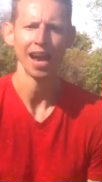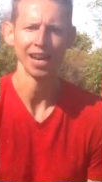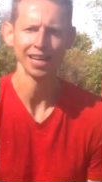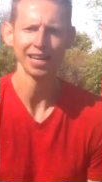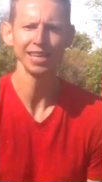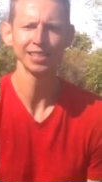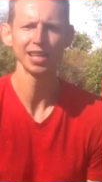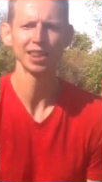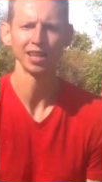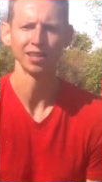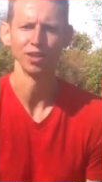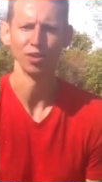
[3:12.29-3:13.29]
And an easy
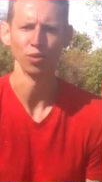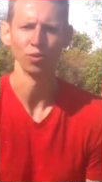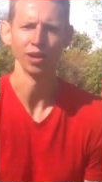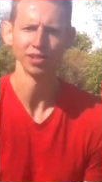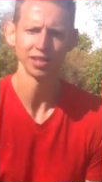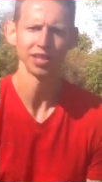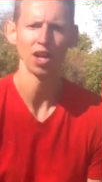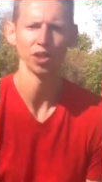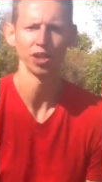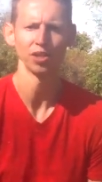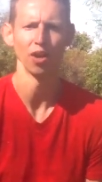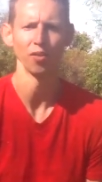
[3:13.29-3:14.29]
thing to do is to tell
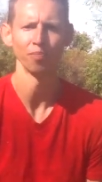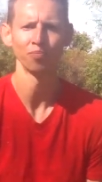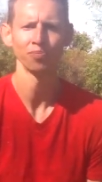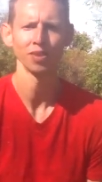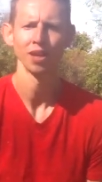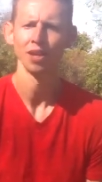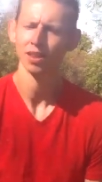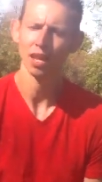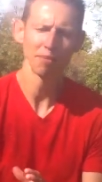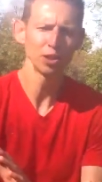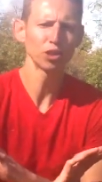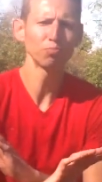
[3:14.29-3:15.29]
an adult.
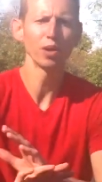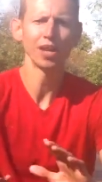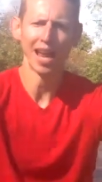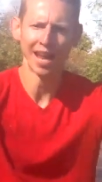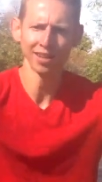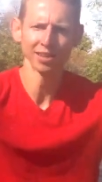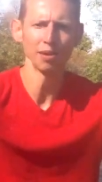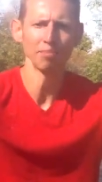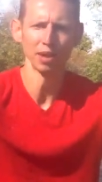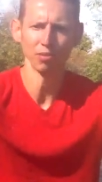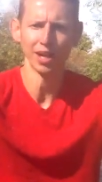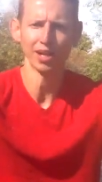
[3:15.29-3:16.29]
Let me just put an end to
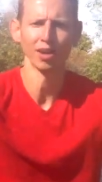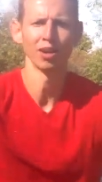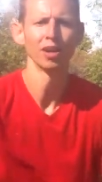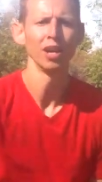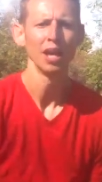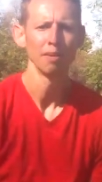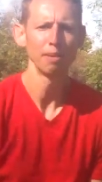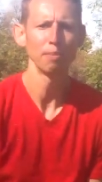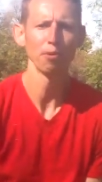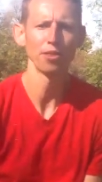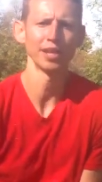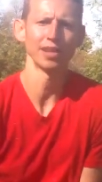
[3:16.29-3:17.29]
something right here.
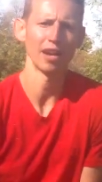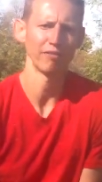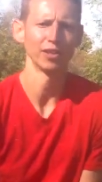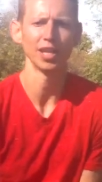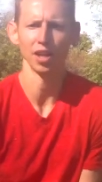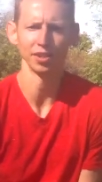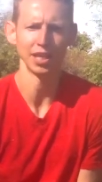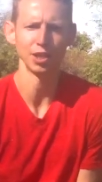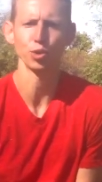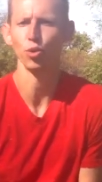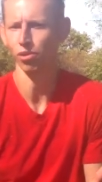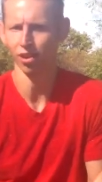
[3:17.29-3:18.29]
People think that if you tell a
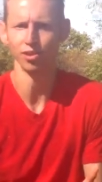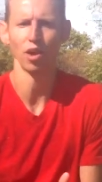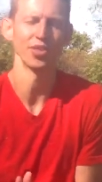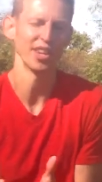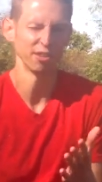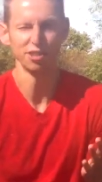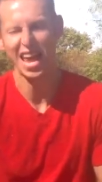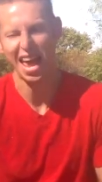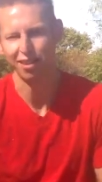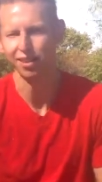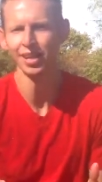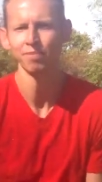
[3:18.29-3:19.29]
teacher or an adult that you're
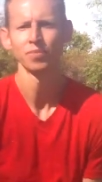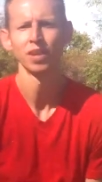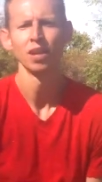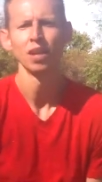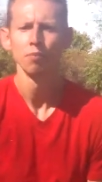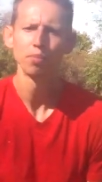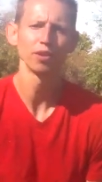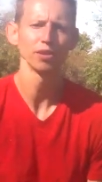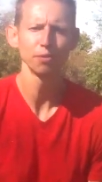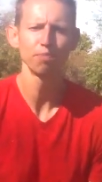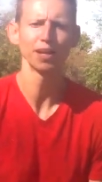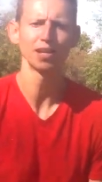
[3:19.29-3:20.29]
tattling, but
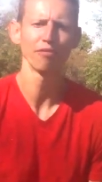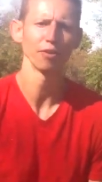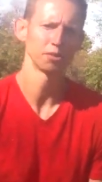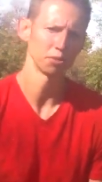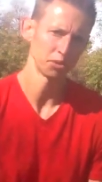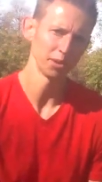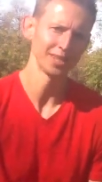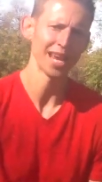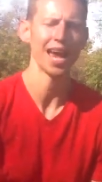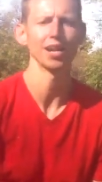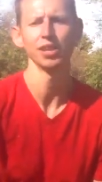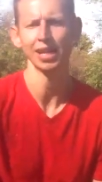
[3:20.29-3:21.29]
there's a big difference between
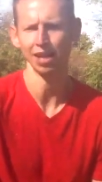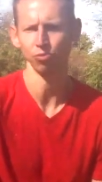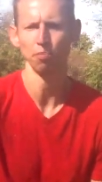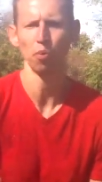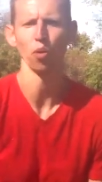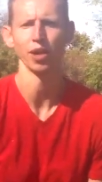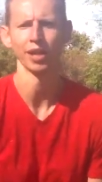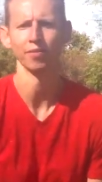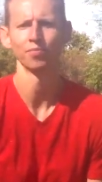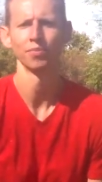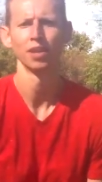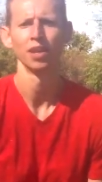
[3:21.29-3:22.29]
tattling and reporting.
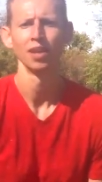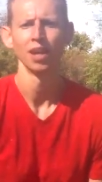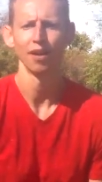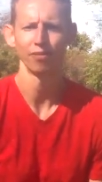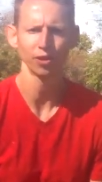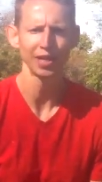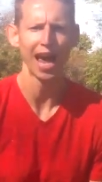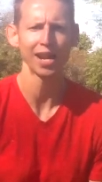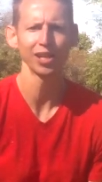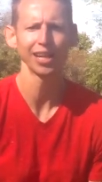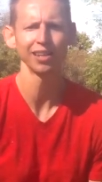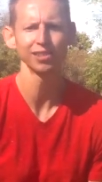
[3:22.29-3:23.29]
If you're
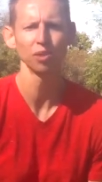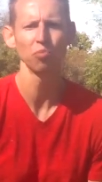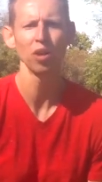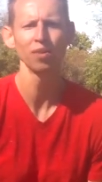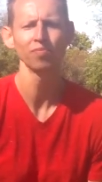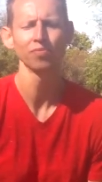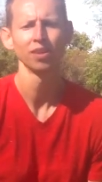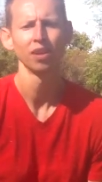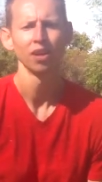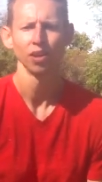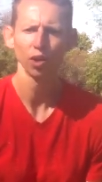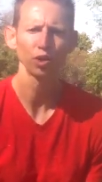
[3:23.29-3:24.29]
tattling on someone,
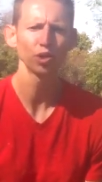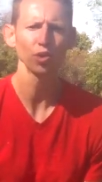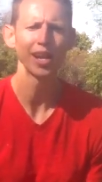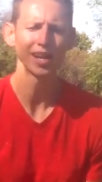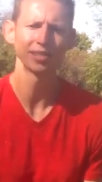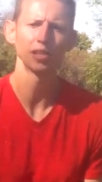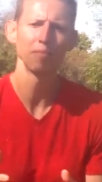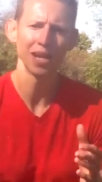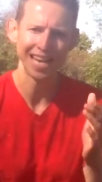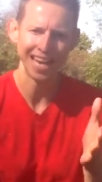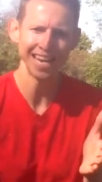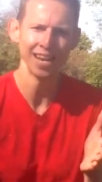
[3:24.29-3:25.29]
you're just trying to get
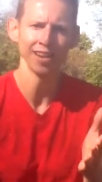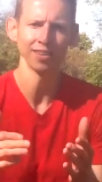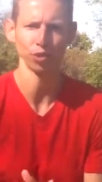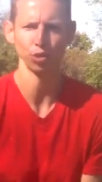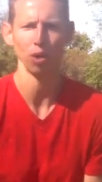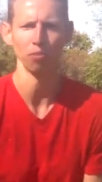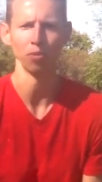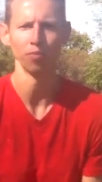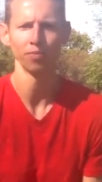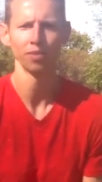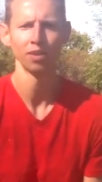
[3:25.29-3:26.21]
somebody into trouble.